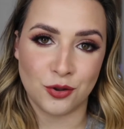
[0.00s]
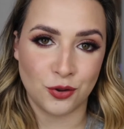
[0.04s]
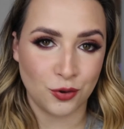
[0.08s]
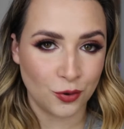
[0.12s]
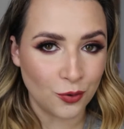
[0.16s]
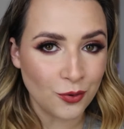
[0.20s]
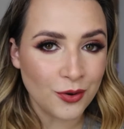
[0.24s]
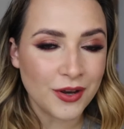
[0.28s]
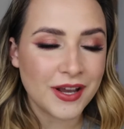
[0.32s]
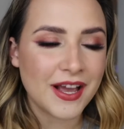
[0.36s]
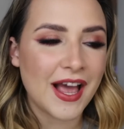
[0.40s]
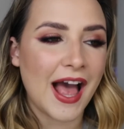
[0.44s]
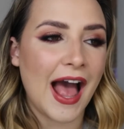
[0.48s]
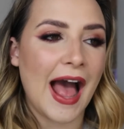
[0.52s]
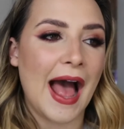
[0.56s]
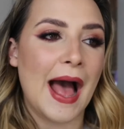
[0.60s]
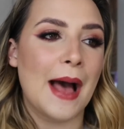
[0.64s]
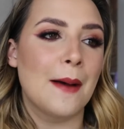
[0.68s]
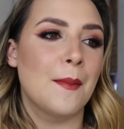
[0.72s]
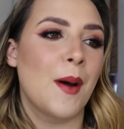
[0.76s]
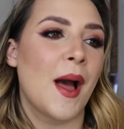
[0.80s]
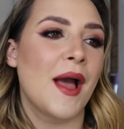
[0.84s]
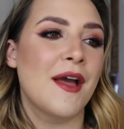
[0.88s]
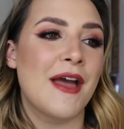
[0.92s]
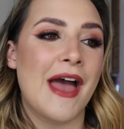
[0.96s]
look.
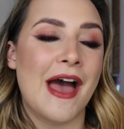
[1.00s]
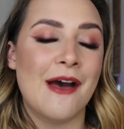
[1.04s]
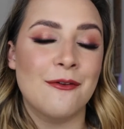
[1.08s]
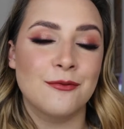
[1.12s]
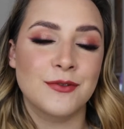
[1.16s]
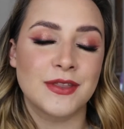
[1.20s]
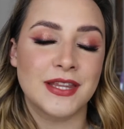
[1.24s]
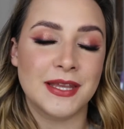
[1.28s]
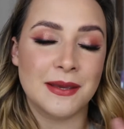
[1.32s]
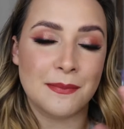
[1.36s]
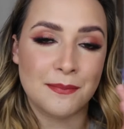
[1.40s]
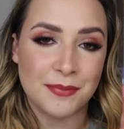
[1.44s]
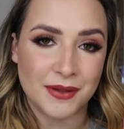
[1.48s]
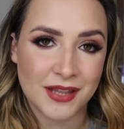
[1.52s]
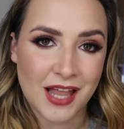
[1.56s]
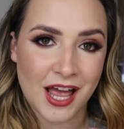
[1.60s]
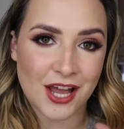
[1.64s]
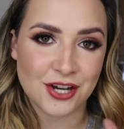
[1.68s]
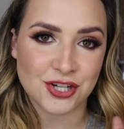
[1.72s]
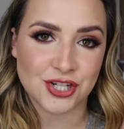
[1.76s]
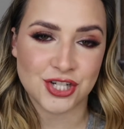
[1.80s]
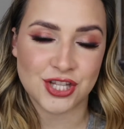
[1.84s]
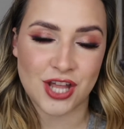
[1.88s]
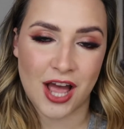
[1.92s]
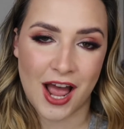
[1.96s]
I have the
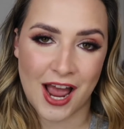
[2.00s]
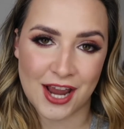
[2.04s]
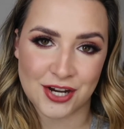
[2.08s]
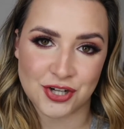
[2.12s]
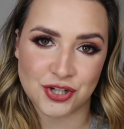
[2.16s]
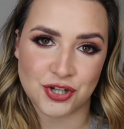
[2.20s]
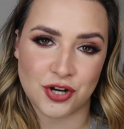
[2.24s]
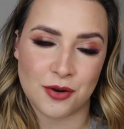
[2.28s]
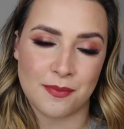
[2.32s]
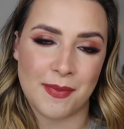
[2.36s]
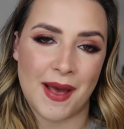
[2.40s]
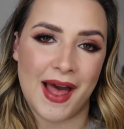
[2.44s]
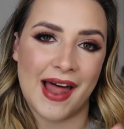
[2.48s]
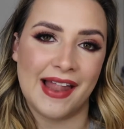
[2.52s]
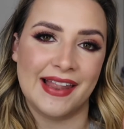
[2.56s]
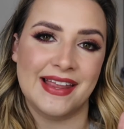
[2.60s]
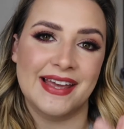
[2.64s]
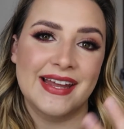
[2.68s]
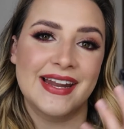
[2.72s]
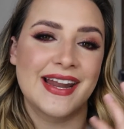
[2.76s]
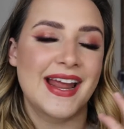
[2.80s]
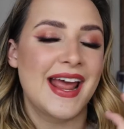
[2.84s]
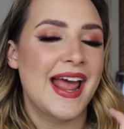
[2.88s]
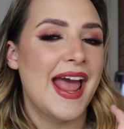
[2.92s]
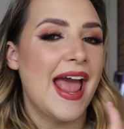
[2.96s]
blush, the eyeshadow
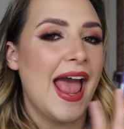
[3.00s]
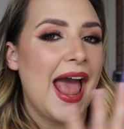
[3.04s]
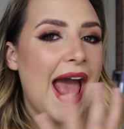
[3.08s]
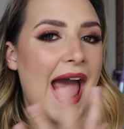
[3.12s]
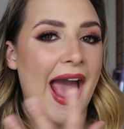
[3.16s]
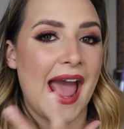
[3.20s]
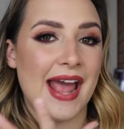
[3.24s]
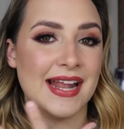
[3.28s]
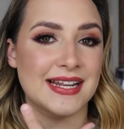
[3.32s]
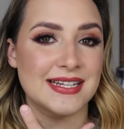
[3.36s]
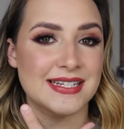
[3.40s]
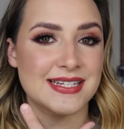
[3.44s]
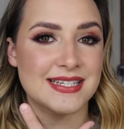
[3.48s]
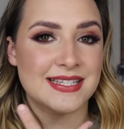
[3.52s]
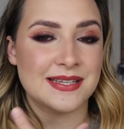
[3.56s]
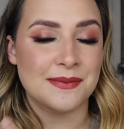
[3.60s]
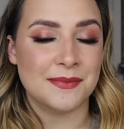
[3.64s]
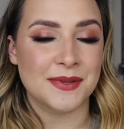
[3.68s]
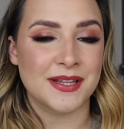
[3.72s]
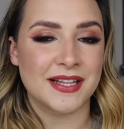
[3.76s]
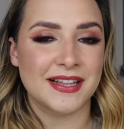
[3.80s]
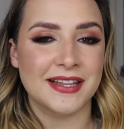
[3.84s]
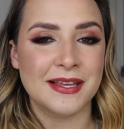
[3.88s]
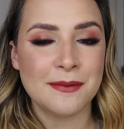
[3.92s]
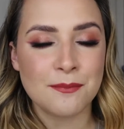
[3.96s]
palette, and
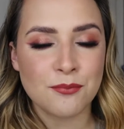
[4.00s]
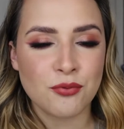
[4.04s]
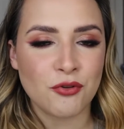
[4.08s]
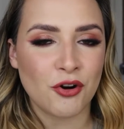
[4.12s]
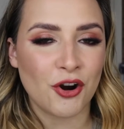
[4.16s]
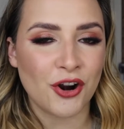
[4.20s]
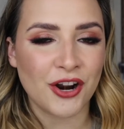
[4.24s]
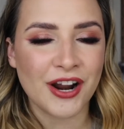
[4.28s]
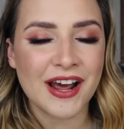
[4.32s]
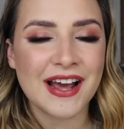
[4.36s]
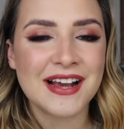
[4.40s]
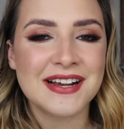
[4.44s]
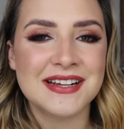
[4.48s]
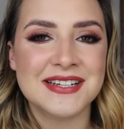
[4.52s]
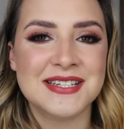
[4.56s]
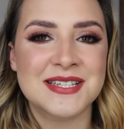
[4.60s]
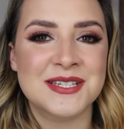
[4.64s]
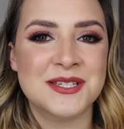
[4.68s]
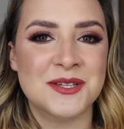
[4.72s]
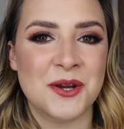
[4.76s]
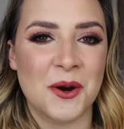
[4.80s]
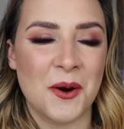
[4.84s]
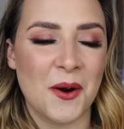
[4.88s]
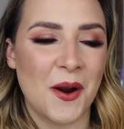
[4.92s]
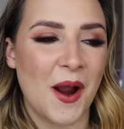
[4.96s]
some of the lip products.
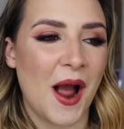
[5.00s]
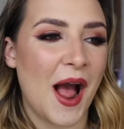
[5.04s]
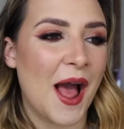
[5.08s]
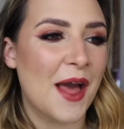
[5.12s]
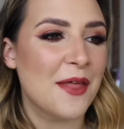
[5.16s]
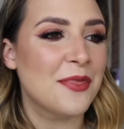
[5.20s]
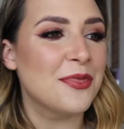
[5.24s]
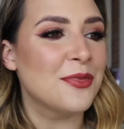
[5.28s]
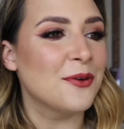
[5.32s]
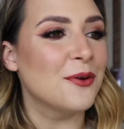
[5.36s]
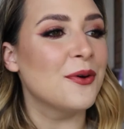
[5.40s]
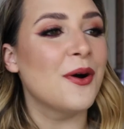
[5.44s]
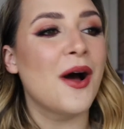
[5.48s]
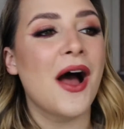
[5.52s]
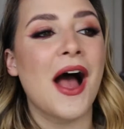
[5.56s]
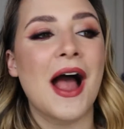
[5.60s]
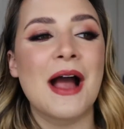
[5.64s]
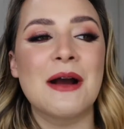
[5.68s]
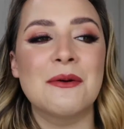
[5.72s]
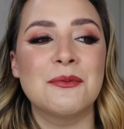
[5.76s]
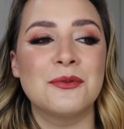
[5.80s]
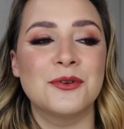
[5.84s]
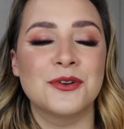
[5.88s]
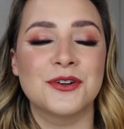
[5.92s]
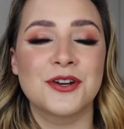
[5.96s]
So I thought
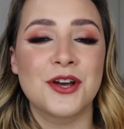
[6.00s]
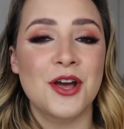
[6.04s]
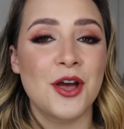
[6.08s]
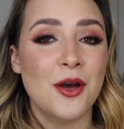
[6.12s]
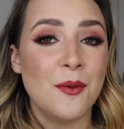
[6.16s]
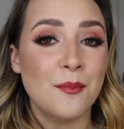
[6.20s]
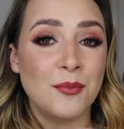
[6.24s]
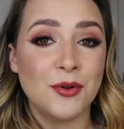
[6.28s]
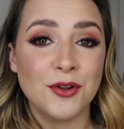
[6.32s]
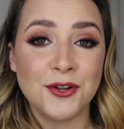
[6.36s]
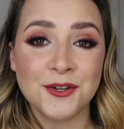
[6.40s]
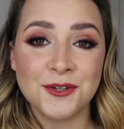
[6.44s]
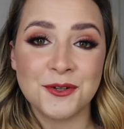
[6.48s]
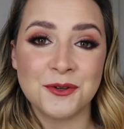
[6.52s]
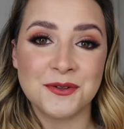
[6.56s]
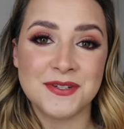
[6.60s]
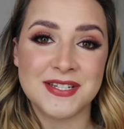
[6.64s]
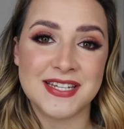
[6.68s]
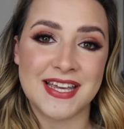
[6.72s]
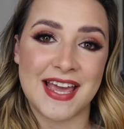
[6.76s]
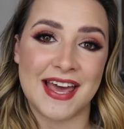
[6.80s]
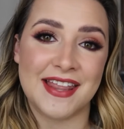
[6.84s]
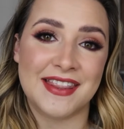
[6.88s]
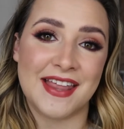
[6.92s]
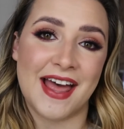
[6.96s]
I would pull it all
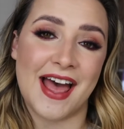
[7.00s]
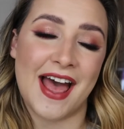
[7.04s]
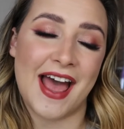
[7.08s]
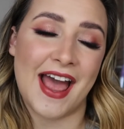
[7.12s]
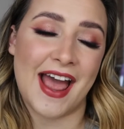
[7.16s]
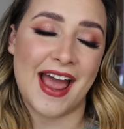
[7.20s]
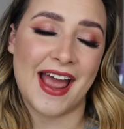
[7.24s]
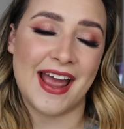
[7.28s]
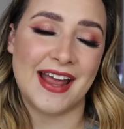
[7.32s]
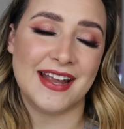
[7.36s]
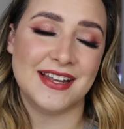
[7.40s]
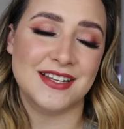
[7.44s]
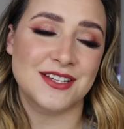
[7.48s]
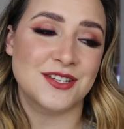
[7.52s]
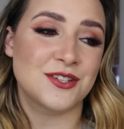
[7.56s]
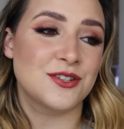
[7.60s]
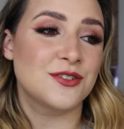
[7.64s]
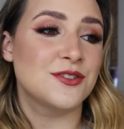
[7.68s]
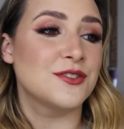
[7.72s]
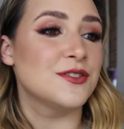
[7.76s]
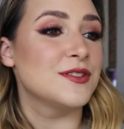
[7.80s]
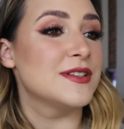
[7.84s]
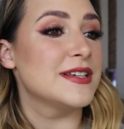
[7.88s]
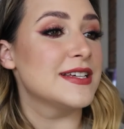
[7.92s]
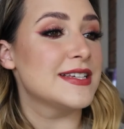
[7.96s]
together
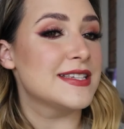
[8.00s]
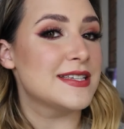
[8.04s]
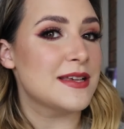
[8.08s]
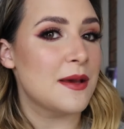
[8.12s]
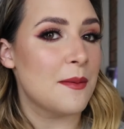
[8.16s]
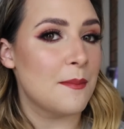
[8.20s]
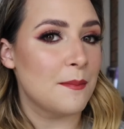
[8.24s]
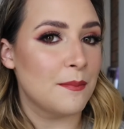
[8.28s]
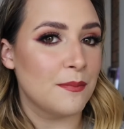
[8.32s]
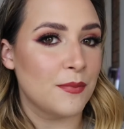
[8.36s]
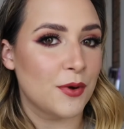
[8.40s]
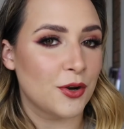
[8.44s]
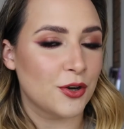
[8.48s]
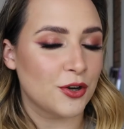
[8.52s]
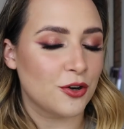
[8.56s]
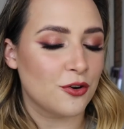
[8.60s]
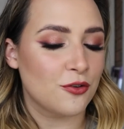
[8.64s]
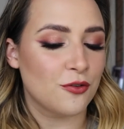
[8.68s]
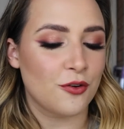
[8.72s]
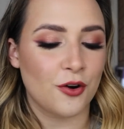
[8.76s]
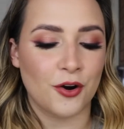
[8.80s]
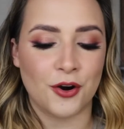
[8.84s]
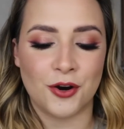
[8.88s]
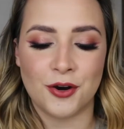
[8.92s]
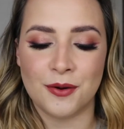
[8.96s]
and do this
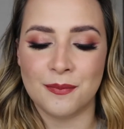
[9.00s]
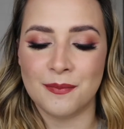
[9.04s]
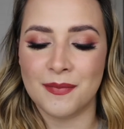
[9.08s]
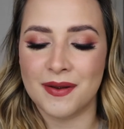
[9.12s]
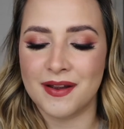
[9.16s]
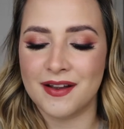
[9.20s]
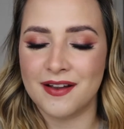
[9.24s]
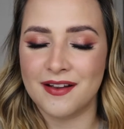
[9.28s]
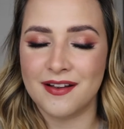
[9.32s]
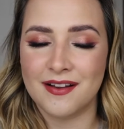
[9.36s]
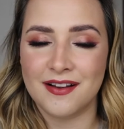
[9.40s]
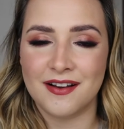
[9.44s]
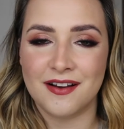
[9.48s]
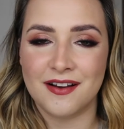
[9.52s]
monochrome